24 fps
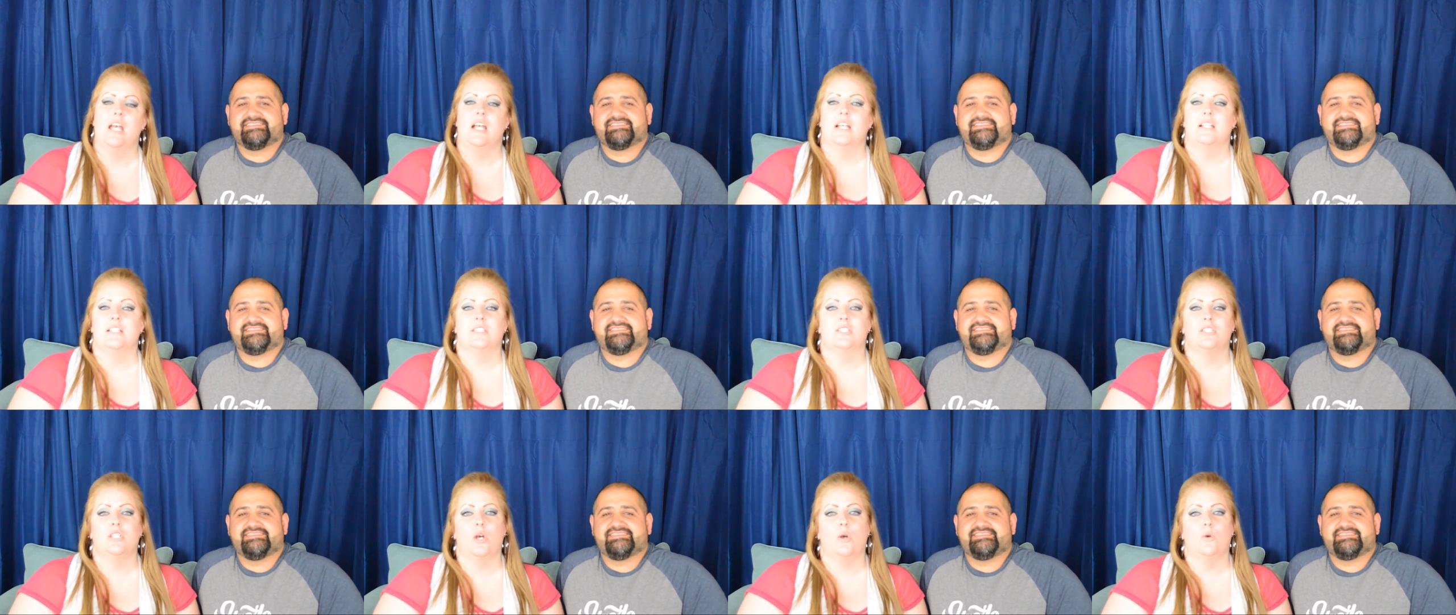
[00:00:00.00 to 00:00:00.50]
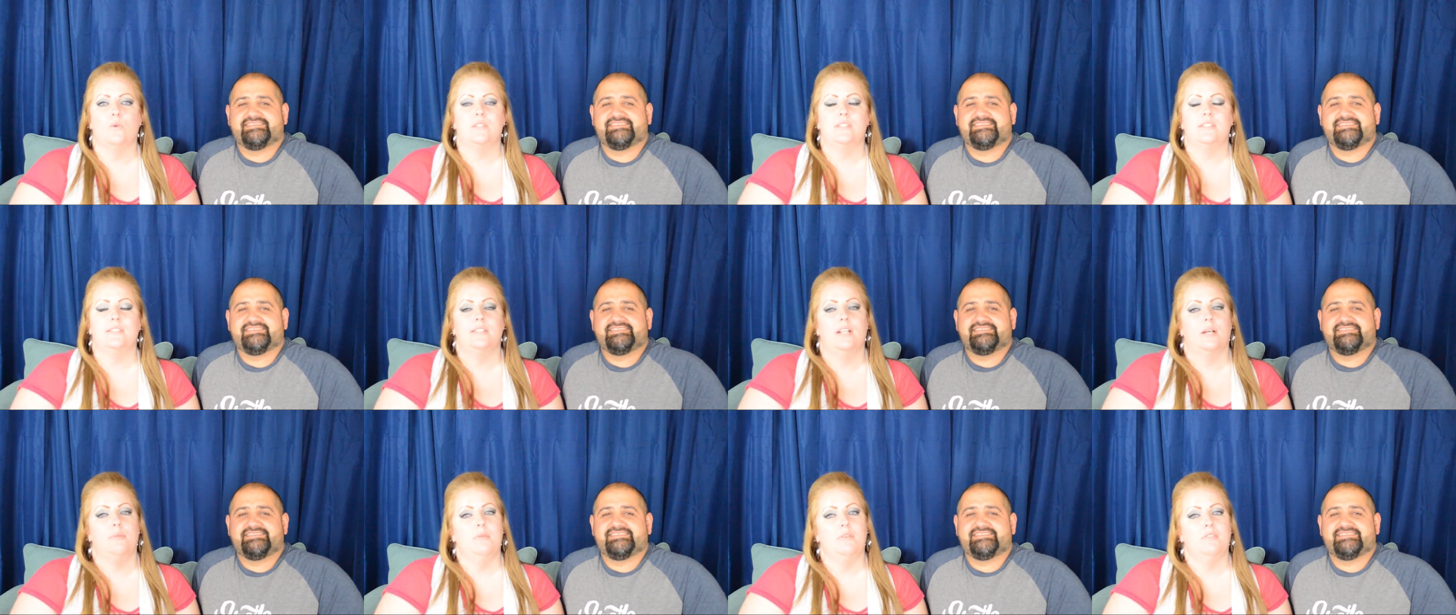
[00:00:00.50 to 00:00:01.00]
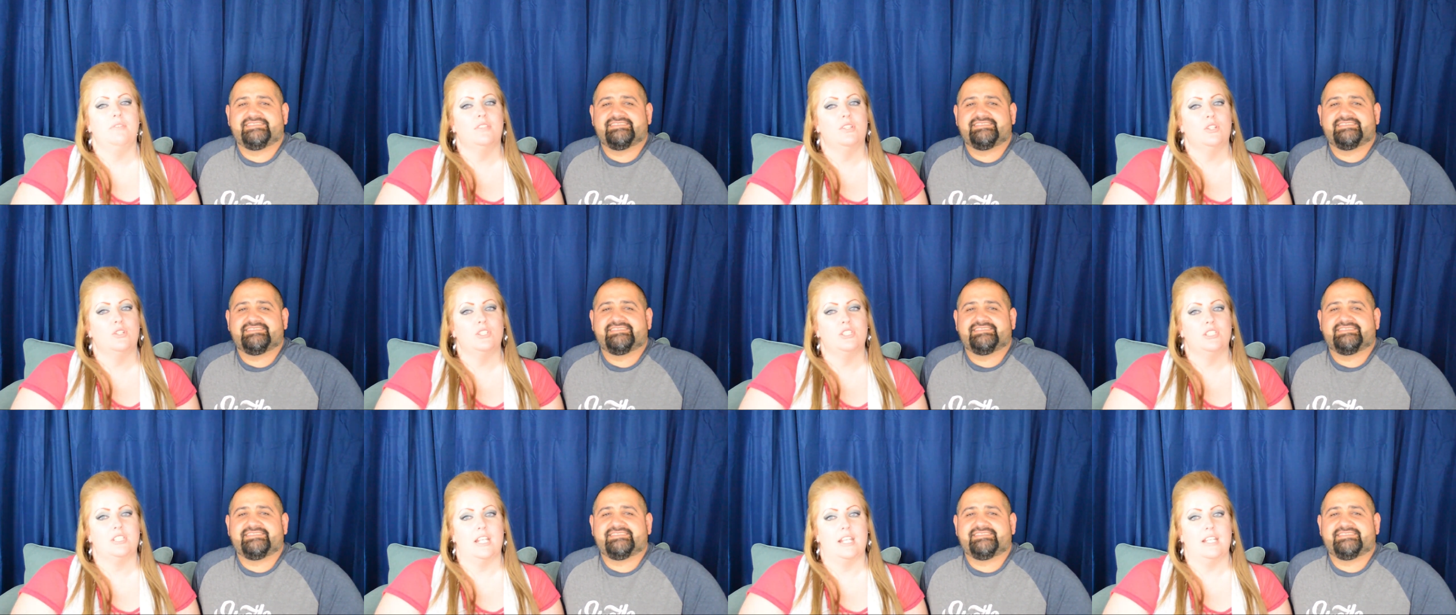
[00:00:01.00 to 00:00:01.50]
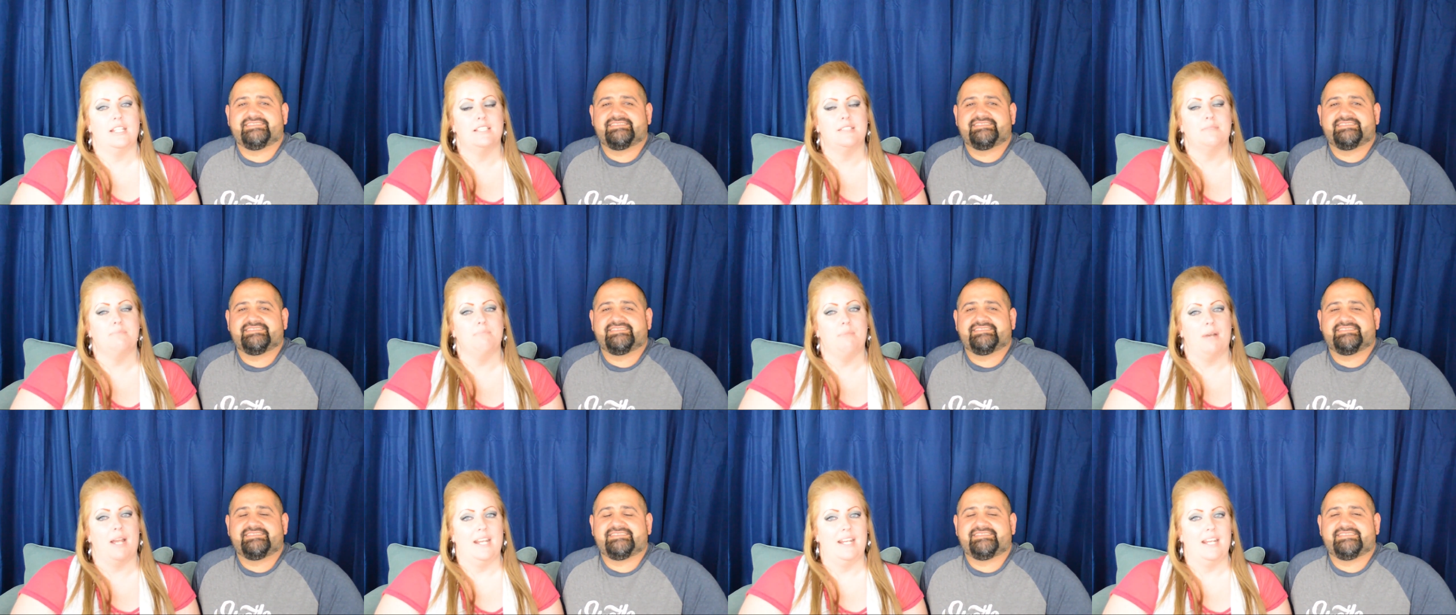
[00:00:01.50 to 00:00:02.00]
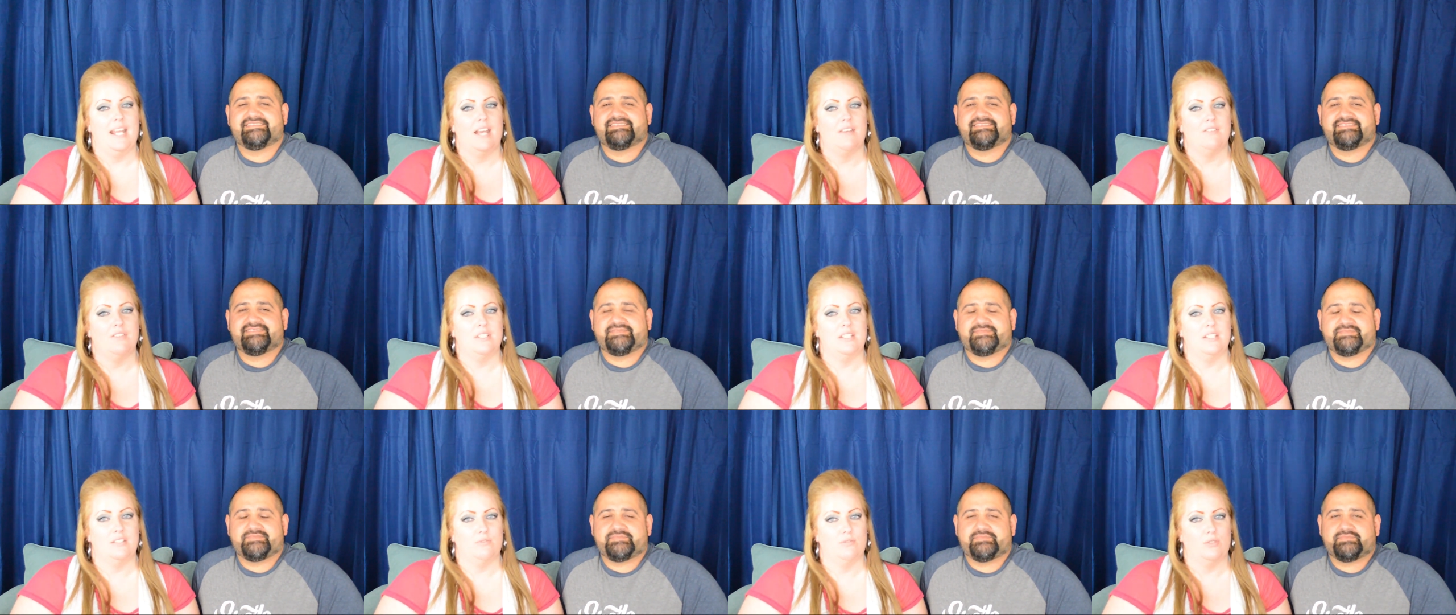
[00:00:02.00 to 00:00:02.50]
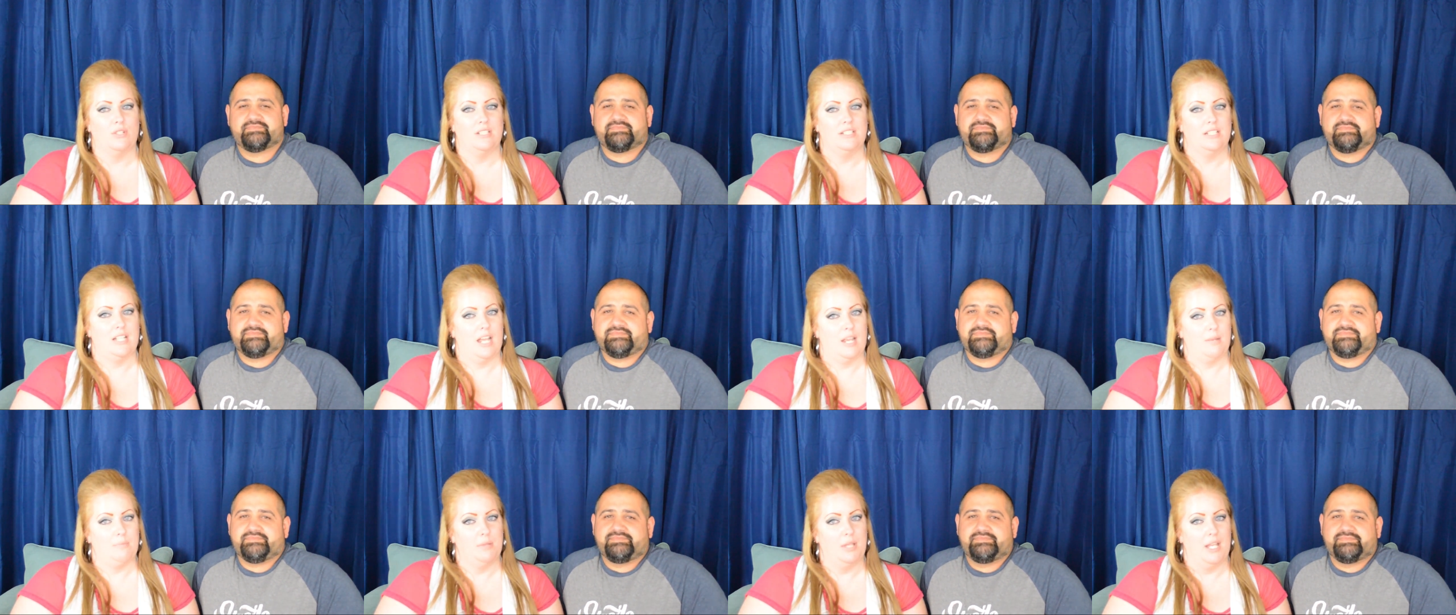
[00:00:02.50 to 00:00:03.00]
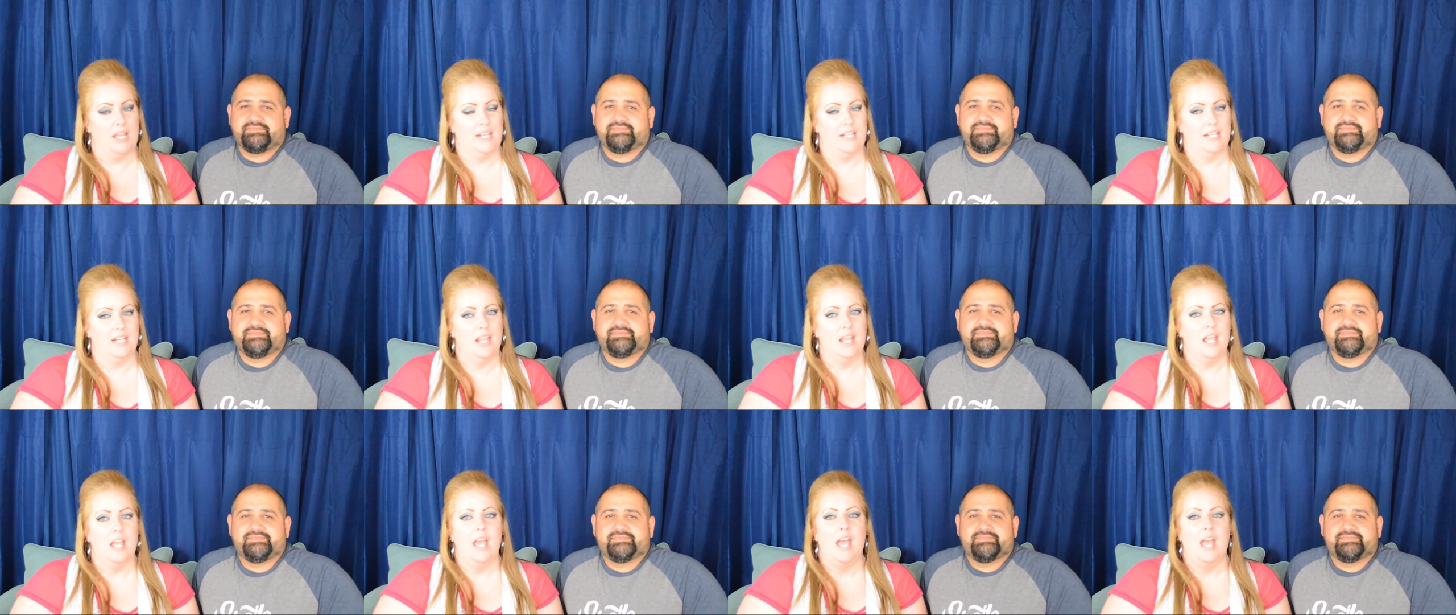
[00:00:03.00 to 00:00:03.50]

Speaker 1: So some of their states might have a different timeline,